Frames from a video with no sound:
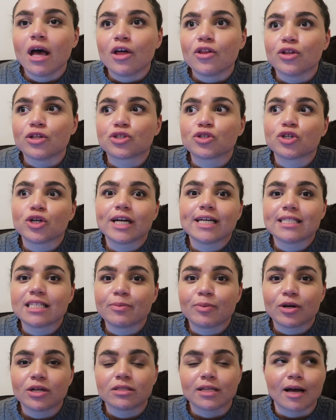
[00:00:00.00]
this crazy
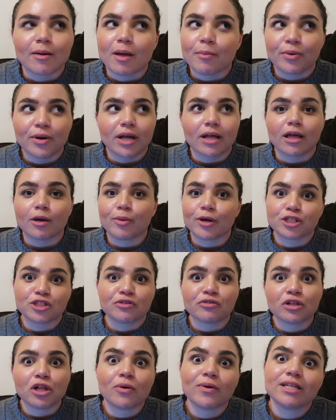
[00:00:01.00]
person, like I'm not putting like a picture
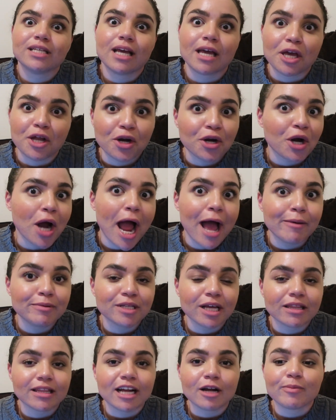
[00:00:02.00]
of Chloe Ting and her abs
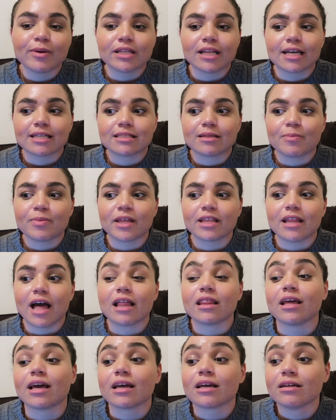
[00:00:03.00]
on there, but like something
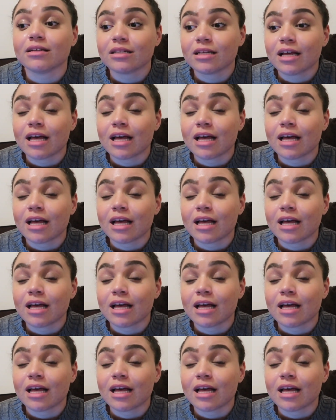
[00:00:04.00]
that like